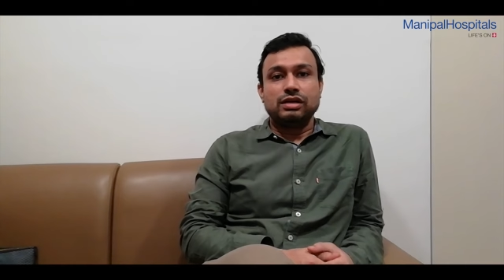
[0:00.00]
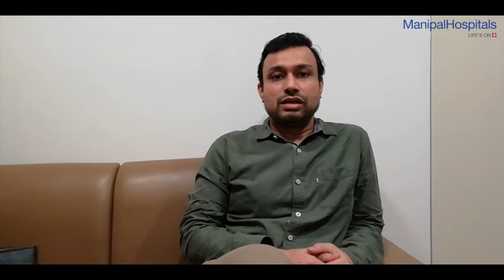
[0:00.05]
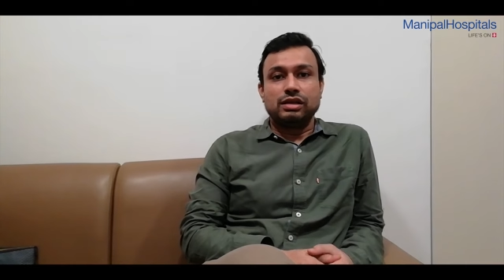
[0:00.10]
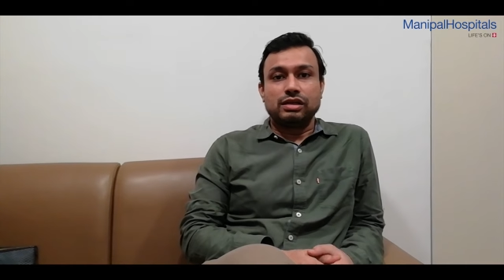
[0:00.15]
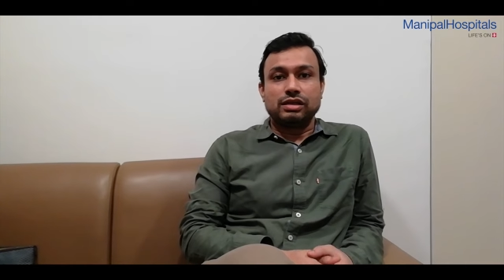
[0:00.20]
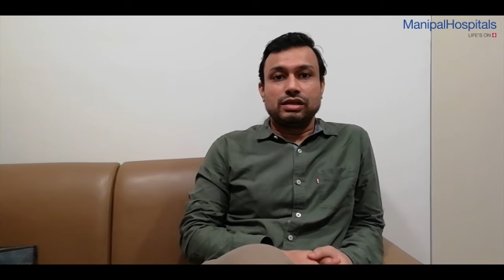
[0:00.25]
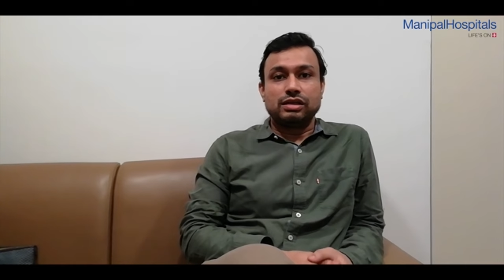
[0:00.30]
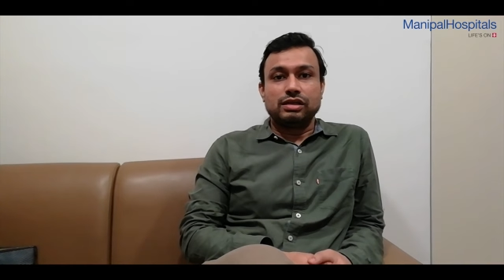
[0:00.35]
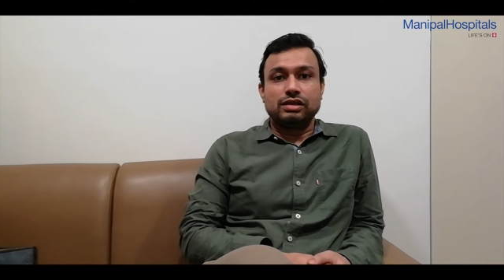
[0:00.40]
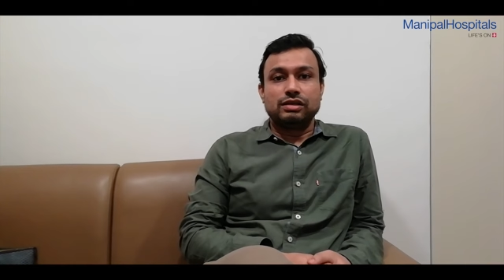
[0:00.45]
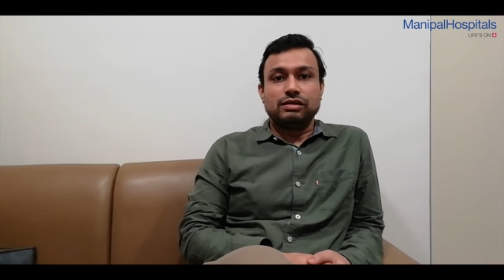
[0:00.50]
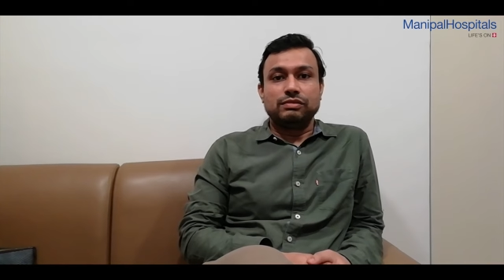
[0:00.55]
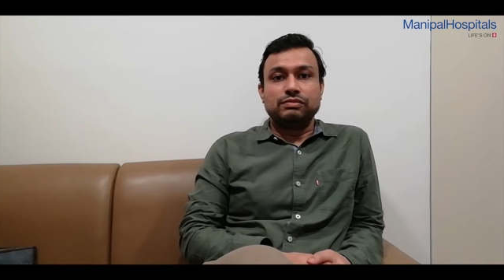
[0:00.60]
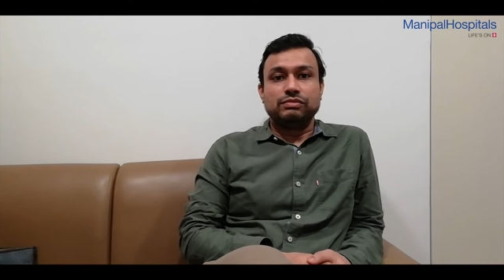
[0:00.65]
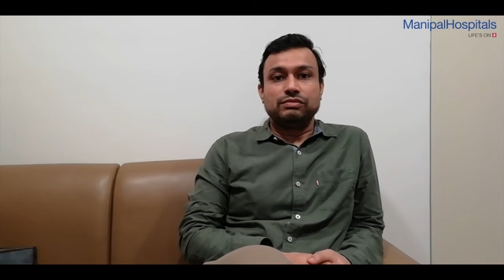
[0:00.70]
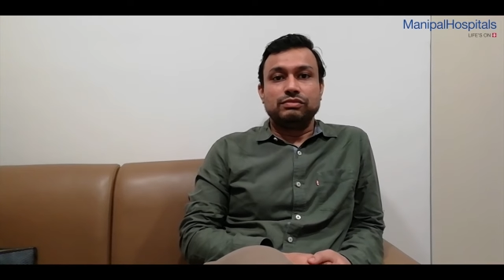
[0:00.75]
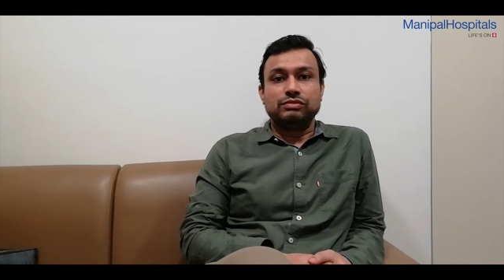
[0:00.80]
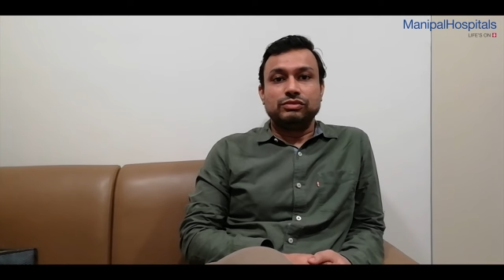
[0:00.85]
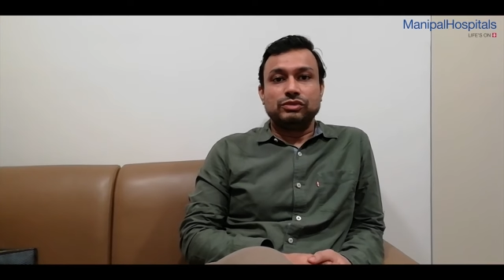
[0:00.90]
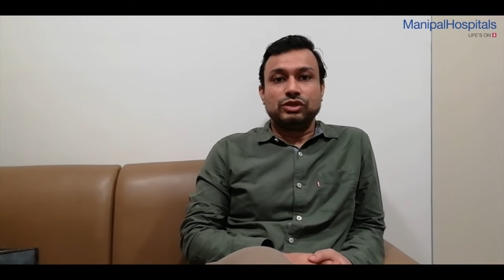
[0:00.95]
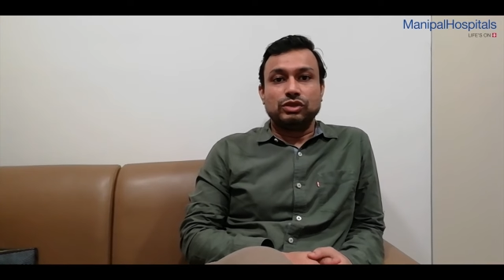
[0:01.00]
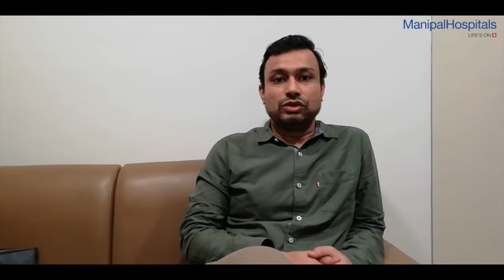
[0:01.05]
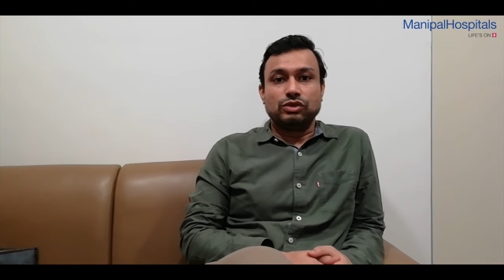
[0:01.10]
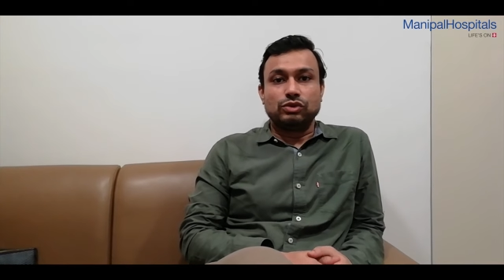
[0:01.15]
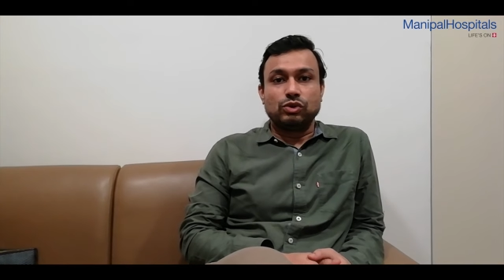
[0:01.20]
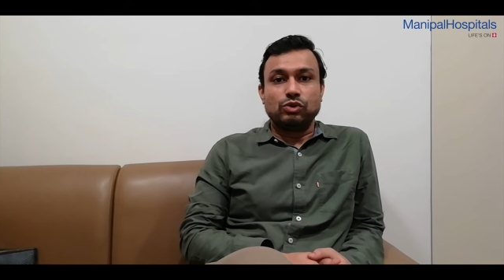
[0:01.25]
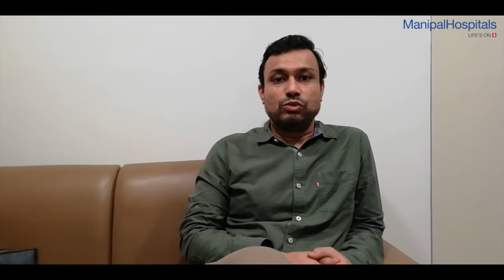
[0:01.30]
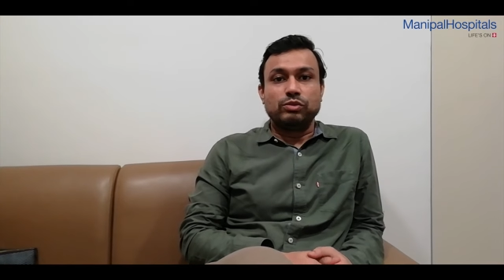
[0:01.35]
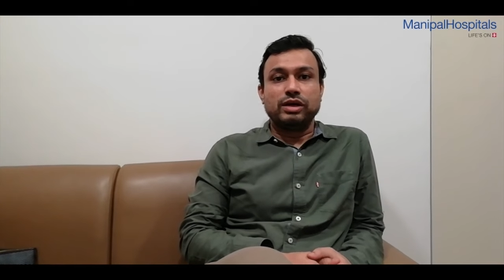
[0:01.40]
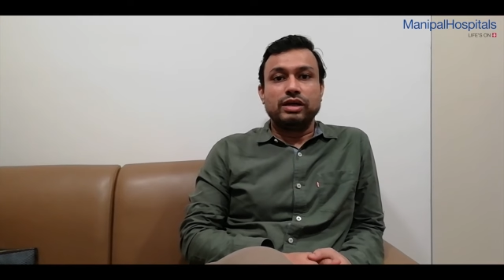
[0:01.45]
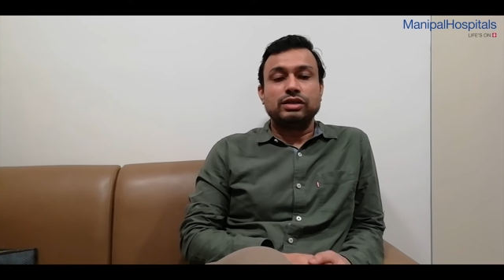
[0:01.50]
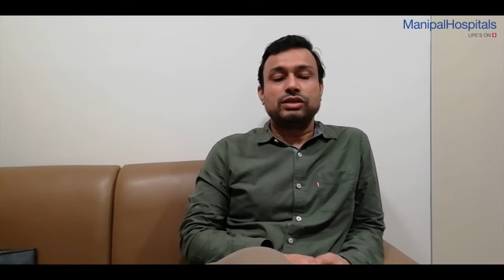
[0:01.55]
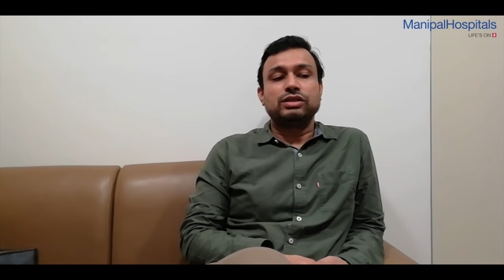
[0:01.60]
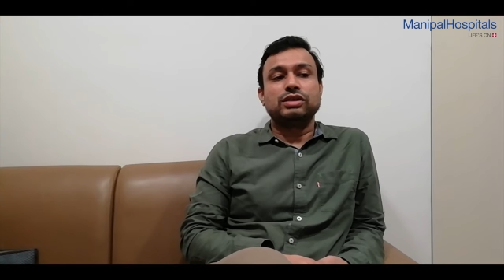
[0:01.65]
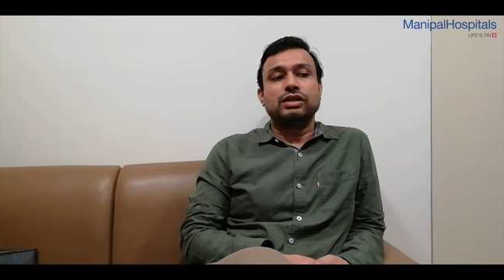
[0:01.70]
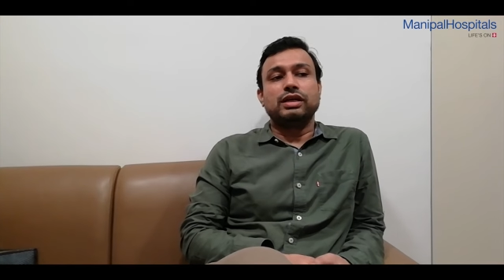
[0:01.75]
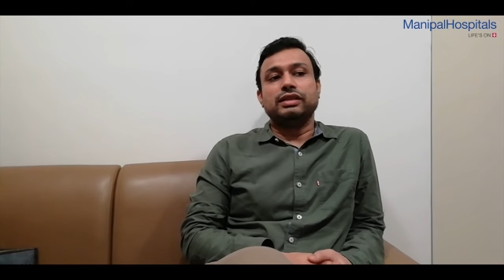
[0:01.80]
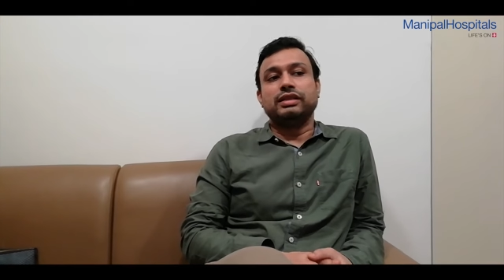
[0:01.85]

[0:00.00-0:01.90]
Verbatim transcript: um, you know, too much,